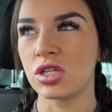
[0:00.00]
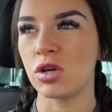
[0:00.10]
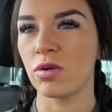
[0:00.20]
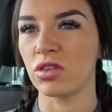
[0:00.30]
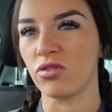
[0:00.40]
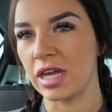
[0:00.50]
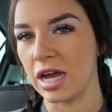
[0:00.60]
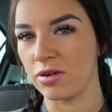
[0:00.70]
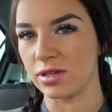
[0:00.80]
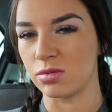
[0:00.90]
two or three
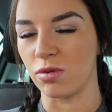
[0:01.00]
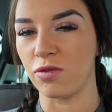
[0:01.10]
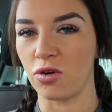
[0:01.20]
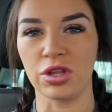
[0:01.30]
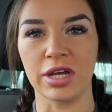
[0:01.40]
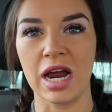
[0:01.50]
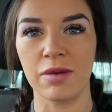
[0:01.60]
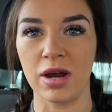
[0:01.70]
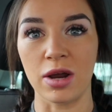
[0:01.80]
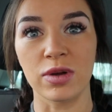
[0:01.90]
hours before the
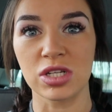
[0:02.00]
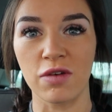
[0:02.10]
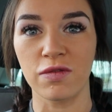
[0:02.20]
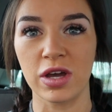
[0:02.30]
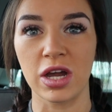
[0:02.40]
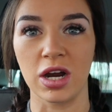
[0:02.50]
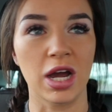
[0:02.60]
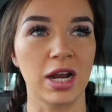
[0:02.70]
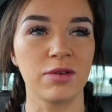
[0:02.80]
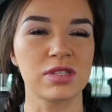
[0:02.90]
car park went on fire
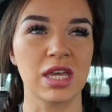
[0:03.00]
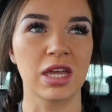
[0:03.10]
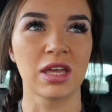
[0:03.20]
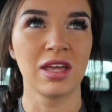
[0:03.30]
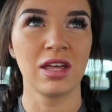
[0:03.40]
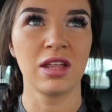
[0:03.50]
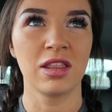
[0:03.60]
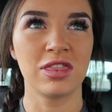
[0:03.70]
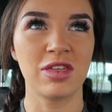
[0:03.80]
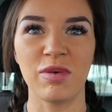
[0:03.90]
and it was like
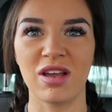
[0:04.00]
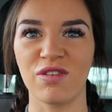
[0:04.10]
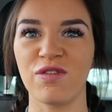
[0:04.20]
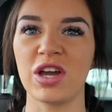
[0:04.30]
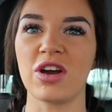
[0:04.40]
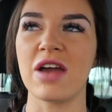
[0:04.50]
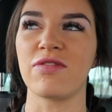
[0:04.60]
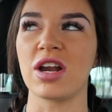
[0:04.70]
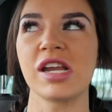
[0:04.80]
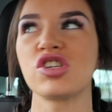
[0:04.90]
the biggest fire
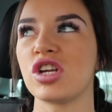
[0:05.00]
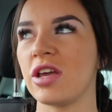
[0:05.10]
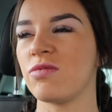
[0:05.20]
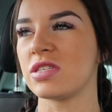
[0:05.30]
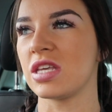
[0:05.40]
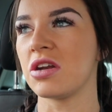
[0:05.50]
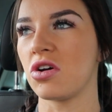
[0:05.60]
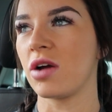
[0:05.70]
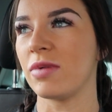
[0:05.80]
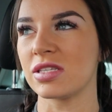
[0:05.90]
ever literally it was
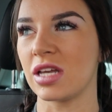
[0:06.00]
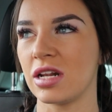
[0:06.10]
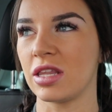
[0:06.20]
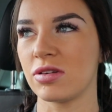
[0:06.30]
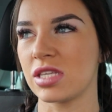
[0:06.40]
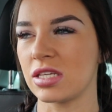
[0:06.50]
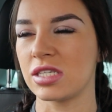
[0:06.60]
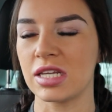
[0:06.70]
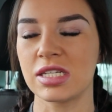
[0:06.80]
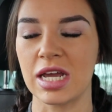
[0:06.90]
enormous and there was like
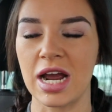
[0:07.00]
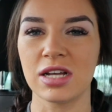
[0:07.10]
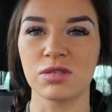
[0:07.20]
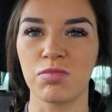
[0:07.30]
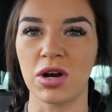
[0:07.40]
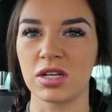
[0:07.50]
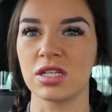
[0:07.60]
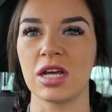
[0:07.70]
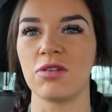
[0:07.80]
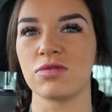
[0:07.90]
60 cars
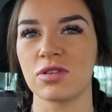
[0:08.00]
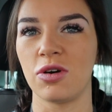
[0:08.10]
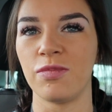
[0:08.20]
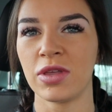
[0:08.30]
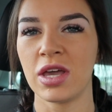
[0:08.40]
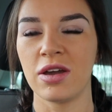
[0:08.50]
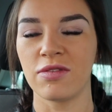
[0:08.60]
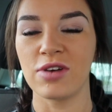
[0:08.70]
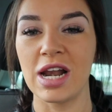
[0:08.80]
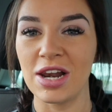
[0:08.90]
burnt down so
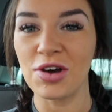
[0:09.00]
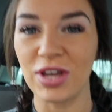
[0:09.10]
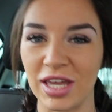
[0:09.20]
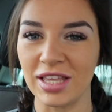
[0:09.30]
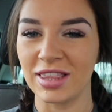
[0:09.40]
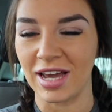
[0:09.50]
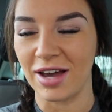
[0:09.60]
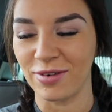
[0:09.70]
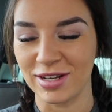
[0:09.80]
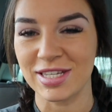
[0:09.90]
really lucky
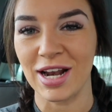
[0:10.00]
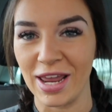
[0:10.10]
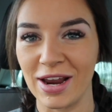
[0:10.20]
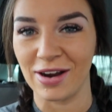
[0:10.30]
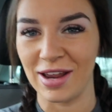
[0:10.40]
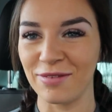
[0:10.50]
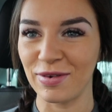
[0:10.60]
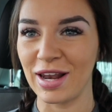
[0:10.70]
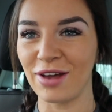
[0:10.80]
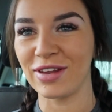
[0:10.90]
that we're still here in
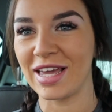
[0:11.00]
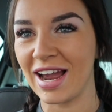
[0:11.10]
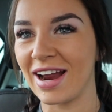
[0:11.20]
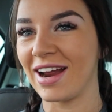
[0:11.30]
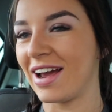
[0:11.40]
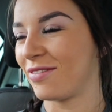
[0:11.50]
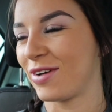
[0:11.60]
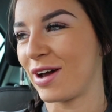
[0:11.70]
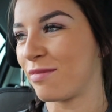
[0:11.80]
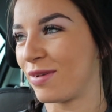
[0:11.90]
my lovely car and
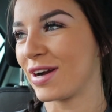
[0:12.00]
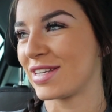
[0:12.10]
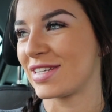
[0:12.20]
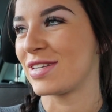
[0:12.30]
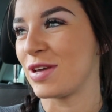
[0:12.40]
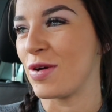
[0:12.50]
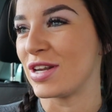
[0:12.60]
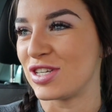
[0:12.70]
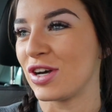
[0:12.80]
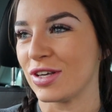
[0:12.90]
we're not burnt to
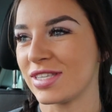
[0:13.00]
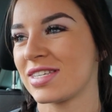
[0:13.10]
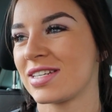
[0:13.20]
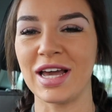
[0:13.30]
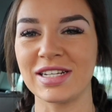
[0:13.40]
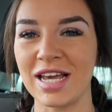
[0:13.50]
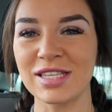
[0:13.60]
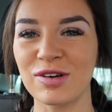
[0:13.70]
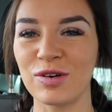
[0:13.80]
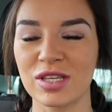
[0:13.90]
dust but yeah
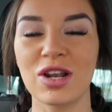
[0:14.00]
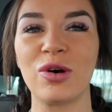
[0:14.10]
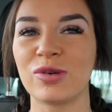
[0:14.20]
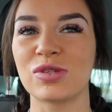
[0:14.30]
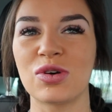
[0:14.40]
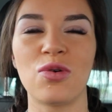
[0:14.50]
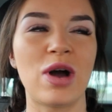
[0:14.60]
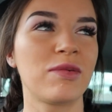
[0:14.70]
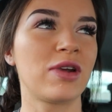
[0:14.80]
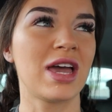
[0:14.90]
Tesco is closed so
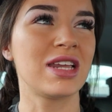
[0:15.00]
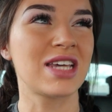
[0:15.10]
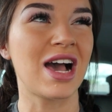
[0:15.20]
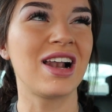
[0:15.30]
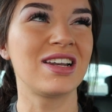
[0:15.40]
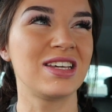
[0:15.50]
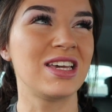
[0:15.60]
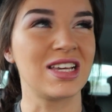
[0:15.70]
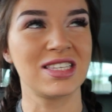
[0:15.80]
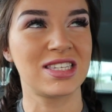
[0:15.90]
I'm gonna head to
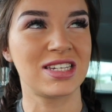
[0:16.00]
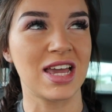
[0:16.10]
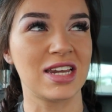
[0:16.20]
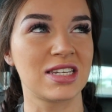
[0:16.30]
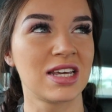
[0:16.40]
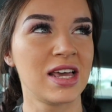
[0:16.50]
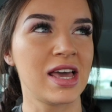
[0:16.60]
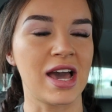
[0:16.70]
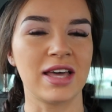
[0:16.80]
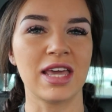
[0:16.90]
Aldi instead
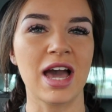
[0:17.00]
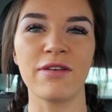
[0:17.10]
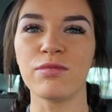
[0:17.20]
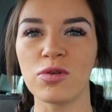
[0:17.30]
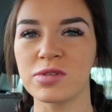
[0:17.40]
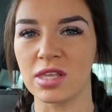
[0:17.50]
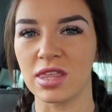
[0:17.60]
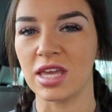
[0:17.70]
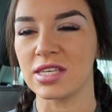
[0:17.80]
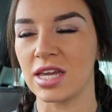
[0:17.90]
and they have most of
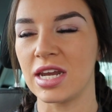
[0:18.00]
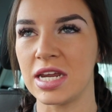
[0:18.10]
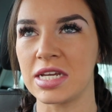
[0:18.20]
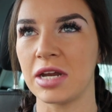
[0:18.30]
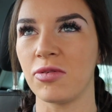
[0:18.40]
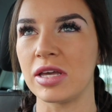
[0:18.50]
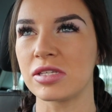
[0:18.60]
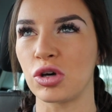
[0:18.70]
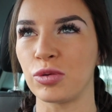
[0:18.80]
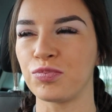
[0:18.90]
the things I need anyway
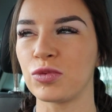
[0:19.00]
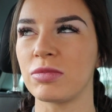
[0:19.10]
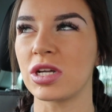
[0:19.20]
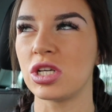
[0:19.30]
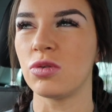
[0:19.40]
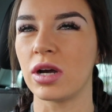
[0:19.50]
so I'm not too